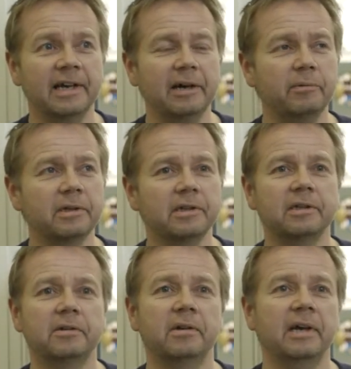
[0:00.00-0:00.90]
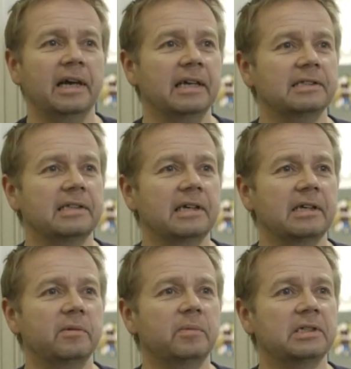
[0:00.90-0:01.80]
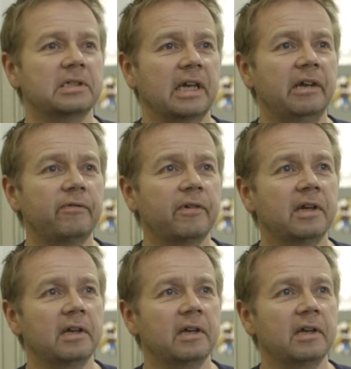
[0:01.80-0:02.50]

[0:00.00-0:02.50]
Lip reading: How are we going to do that? Is that going to be safe?